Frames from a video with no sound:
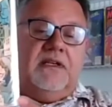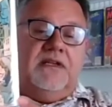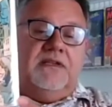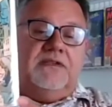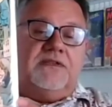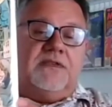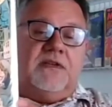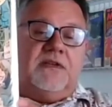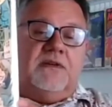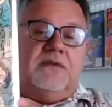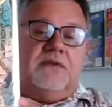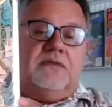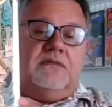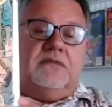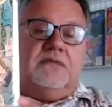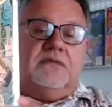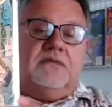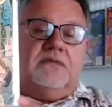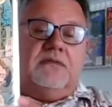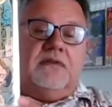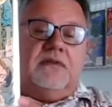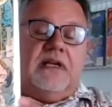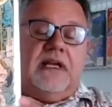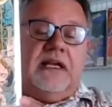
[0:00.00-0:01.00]
So
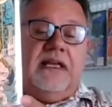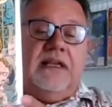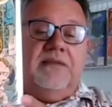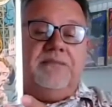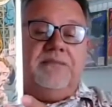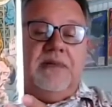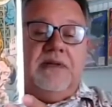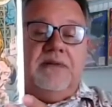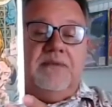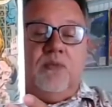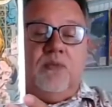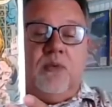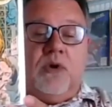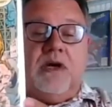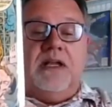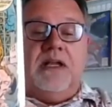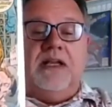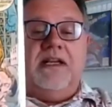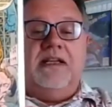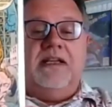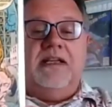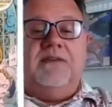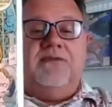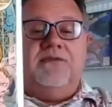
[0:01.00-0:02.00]
I have been
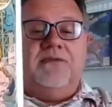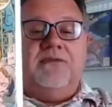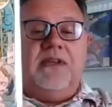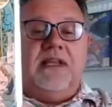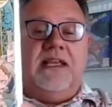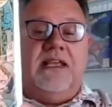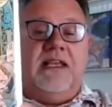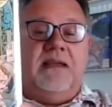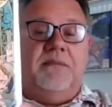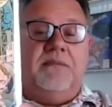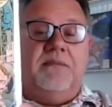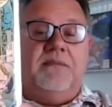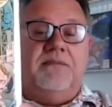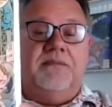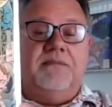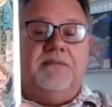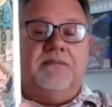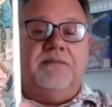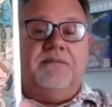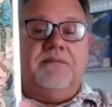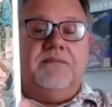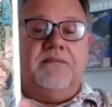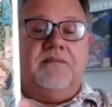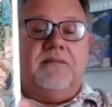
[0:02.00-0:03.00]
wanting an
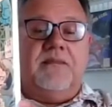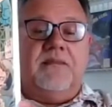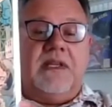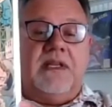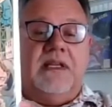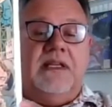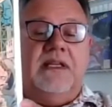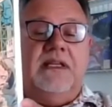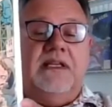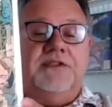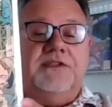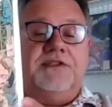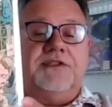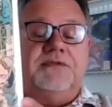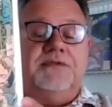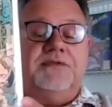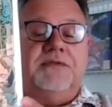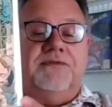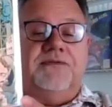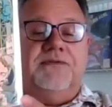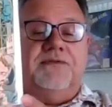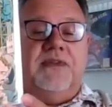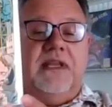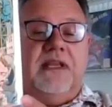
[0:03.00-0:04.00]
issue
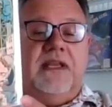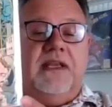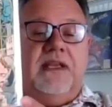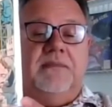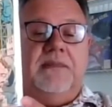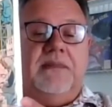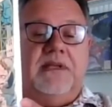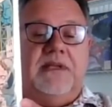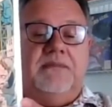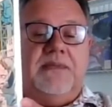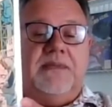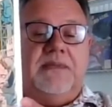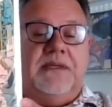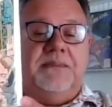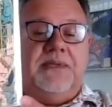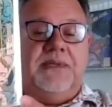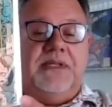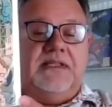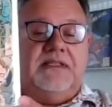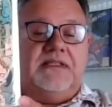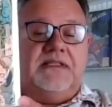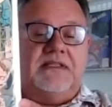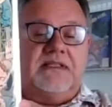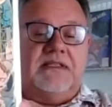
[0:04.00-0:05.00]
of Flame in my
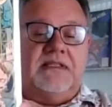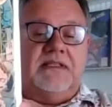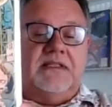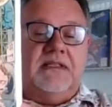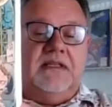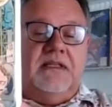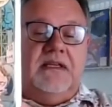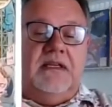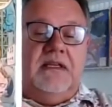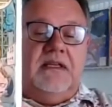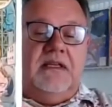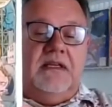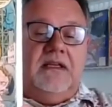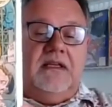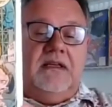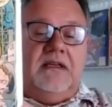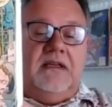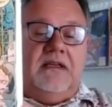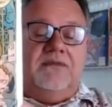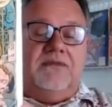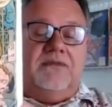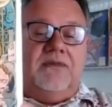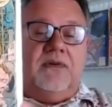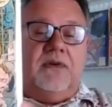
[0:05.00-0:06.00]
PC
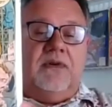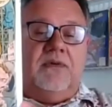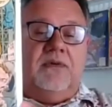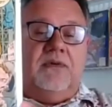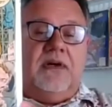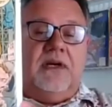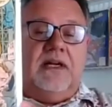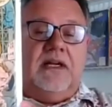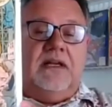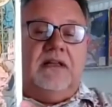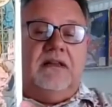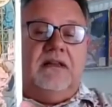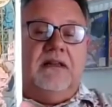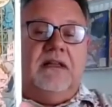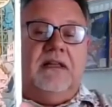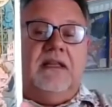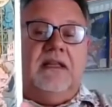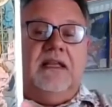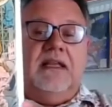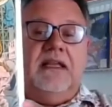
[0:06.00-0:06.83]
for a while.